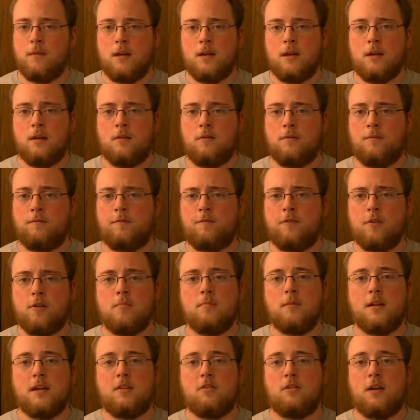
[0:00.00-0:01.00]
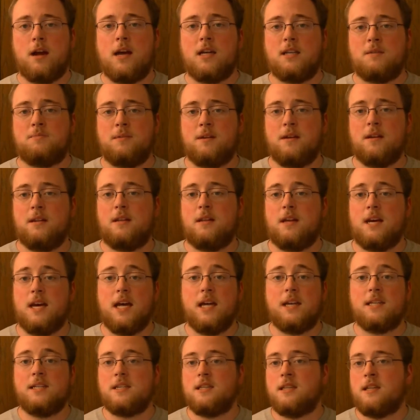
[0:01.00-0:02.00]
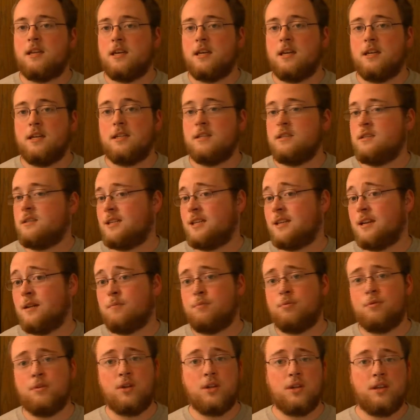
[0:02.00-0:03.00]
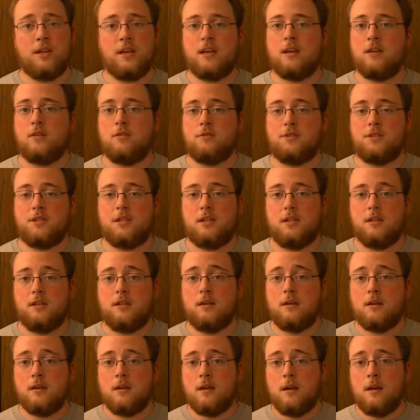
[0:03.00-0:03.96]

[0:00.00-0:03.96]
you know, firmly grasping that the kid is completely guilty.